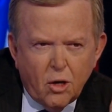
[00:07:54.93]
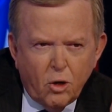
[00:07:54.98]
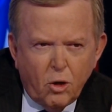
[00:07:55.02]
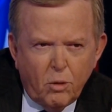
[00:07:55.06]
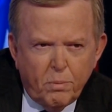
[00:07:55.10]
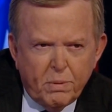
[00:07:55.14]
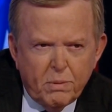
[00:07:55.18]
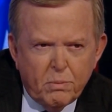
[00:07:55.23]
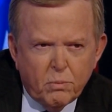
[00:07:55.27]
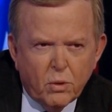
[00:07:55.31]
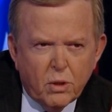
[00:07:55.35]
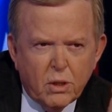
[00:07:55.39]

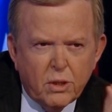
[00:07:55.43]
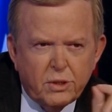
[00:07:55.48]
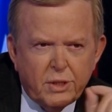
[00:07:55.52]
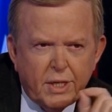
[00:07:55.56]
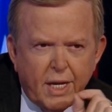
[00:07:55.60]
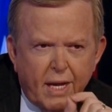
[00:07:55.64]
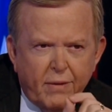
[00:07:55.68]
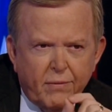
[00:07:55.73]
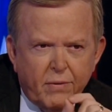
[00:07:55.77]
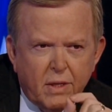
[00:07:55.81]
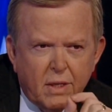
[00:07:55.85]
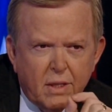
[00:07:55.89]
Open Borders
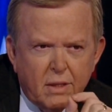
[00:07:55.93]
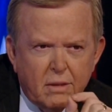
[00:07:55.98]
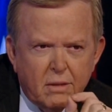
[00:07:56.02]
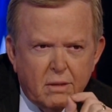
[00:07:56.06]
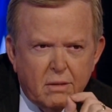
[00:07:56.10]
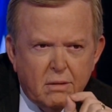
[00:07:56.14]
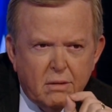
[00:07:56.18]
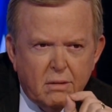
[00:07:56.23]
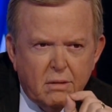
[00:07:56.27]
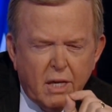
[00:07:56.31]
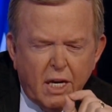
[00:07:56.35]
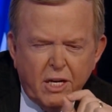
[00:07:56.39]

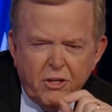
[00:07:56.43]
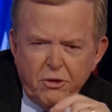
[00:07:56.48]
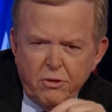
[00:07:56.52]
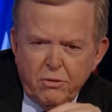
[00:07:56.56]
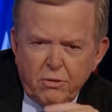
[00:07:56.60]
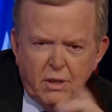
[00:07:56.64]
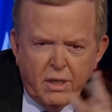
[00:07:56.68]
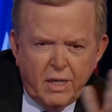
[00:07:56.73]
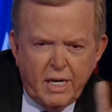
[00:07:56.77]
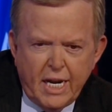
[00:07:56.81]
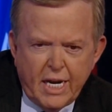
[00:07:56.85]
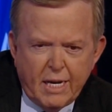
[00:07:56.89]
advocates, and you
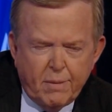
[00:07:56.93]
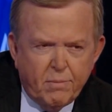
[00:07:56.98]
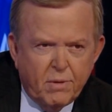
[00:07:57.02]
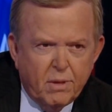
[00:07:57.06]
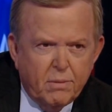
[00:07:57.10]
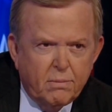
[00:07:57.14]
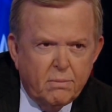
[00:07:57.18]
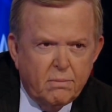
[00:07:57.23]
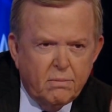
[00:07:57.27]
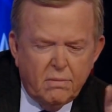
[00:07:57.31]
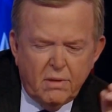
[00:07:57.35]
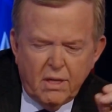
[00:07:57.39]
can name
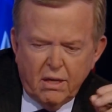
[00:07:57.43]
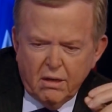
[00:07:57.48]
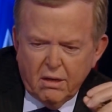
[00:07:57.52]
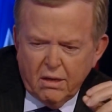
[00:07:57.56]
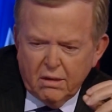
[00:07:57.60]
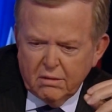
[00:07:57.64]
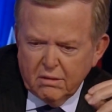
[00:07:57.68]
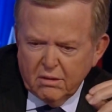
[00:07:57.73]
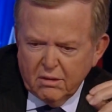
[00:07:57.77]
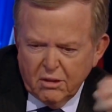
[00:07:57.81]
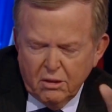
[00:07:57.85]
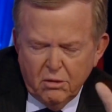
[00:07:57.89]
them.
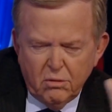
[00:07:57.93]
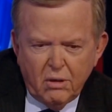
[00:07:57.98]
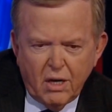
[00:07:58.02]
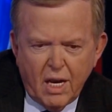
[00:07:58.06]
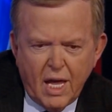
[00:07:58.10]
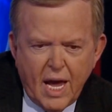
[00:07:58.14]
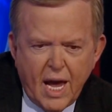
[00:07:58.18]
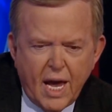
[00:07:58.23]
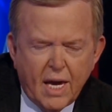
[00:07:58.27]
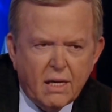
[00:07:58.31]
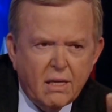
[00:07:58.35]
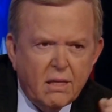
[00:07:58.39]
They're
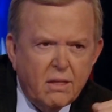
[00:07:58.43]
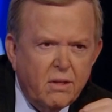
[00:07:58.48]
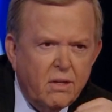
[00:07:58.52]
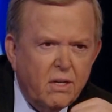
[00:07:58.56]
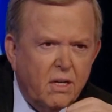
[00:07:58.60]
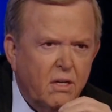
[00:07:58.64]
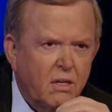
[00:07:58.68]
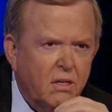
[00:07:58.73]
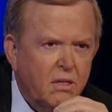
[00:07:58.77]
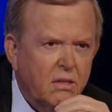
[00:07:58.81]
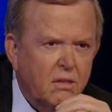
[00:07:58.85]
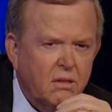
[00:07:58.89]
LULAC,
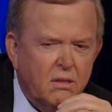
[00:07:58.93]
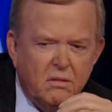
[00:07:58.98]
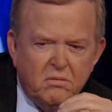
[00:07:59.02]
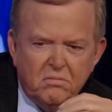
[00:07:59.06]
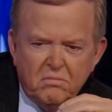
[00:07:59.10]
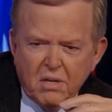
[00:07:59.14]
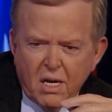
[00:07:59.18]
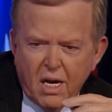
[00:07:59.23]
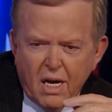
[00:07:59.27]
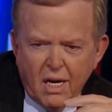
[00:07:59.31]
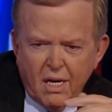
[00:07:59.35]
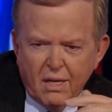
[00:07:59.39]
they're
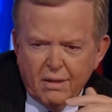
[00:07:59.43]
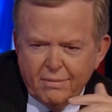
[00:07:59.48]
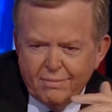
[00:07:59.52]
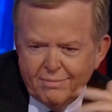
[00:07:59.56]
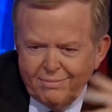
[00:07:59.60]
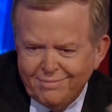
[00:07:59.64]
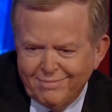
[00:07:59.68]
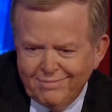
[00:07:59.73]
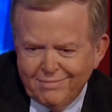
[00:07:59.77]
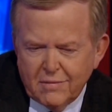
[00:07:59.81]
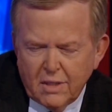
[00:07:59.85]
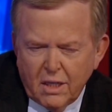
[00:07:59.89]

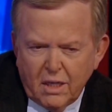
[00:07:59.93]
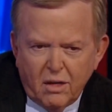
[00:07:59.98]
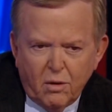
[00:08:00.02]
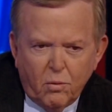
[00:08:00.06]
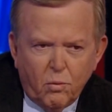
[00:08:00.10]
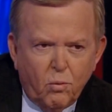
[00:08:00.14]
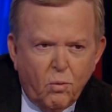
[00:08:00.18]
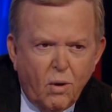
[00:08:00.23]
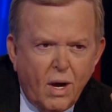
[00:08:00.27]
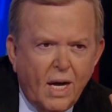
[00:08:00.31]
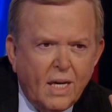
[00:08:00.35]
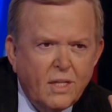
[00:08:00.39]
La
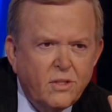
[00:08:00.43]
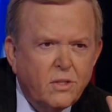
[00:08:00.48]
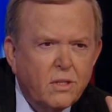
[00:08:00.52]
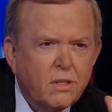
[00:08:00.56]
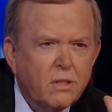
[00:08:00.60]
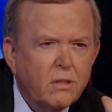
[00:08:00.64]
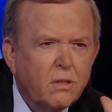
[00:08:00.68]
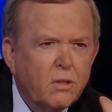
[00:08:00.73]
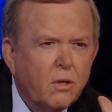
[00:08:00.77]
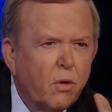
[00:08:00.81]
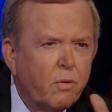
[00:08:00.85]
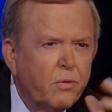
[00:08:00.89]

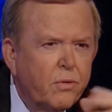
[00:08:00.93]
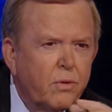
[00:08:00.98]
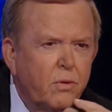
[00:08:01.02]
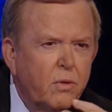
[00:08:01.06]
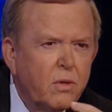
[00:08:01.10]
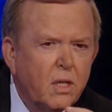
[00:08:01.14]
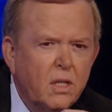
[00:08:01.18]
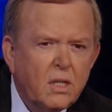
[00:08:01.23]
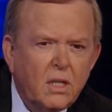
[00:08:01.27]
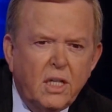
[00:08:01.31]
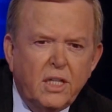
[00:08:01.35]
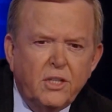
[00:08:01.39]
Raza, go
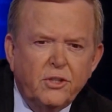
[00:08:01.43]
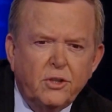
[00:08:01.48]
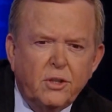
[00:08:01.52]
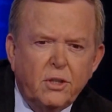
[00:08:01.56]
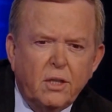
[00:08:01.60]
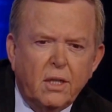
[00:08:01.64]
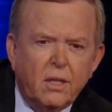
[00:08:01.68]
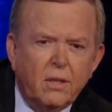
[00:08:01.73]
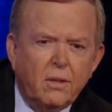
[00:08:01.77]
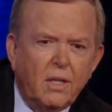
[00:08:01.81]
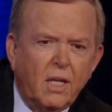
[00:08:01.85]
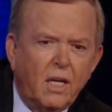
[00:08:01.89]
through the list.
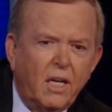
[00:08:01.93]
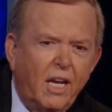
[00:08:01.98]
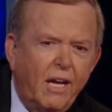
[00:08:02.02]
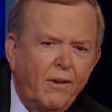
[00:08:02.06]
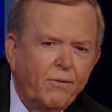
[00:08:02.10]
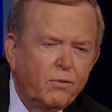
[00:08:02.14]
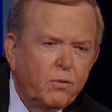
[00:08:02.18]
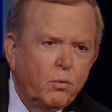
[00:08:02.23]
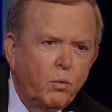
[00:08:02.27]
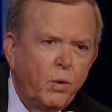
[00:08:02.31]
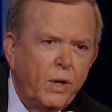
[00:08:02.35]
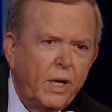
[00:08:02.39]
The
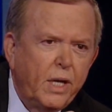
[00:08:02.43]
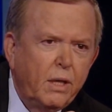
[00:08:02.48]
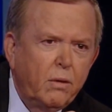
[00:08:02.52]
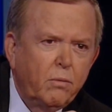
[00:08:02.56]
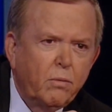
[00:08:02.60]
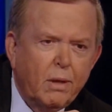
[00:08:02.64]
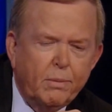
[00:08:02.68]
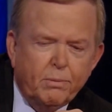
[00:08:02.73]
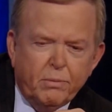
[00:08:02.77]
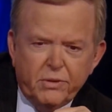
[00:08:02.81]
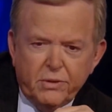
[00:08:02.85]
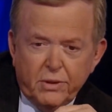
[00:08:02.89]
left
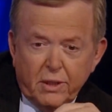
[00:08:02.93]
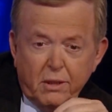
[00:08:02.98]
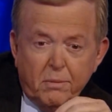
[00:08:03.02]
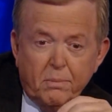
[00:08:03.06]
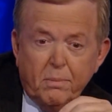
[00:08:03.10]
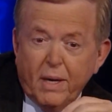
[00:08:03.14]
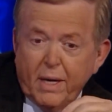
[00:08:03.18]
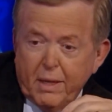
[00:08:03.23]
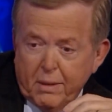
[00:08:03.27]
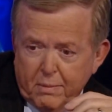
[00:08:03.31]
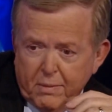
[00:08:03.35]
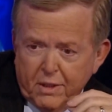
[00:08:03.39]
wing,
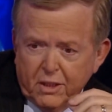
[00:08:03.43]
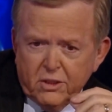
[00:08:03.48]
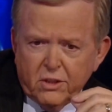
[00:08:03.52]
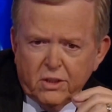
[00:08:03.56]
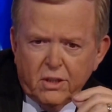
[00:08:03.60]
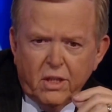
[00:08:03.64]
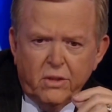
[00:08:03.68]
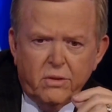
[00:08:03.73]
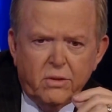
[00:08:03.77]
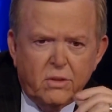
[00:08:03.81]
represented by, amongst